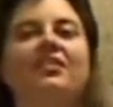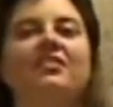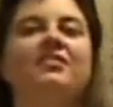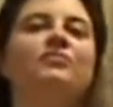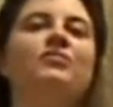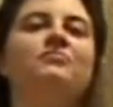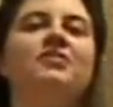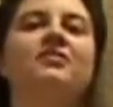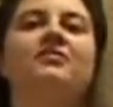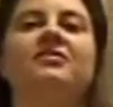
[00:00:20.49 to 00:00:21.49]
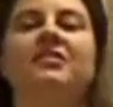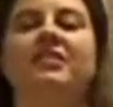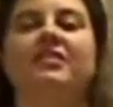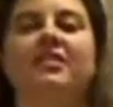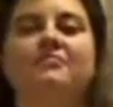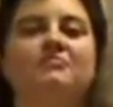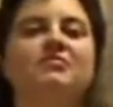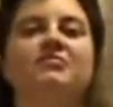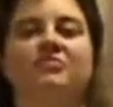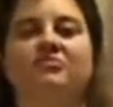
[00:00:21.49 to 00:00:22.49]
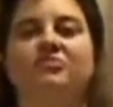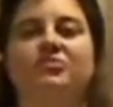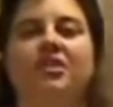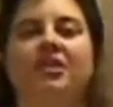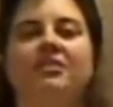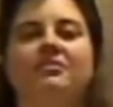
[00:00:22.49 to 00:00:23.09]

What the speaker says: Now, when I'm not on the net, I'm a bit of a foodie.